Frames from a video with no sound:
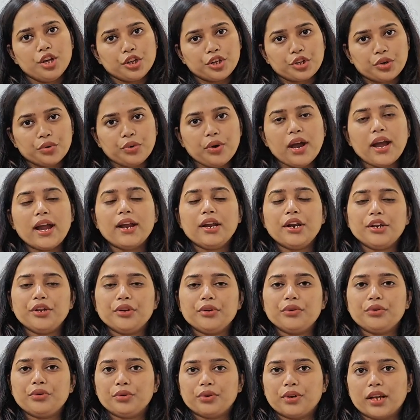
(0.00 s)
Q and
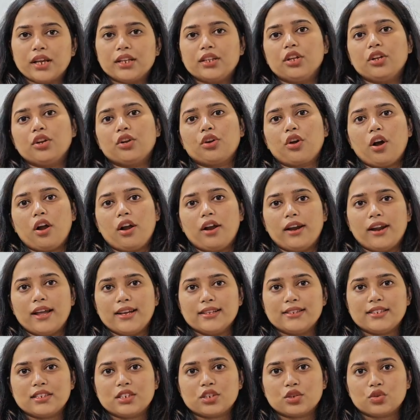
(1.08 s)
U together called
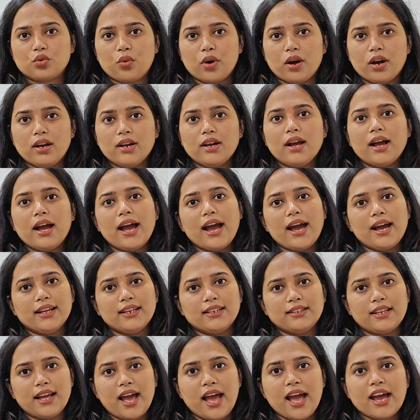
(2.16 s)
as qua
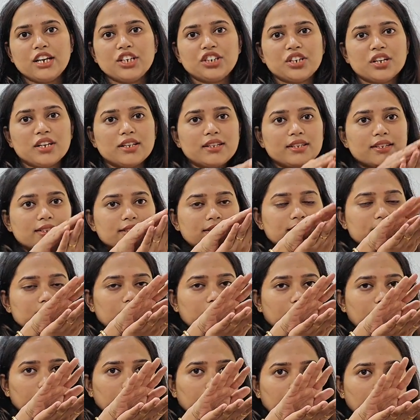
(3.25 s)
and the action is
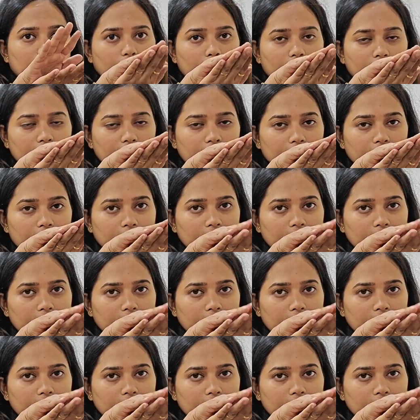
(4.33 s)
qua,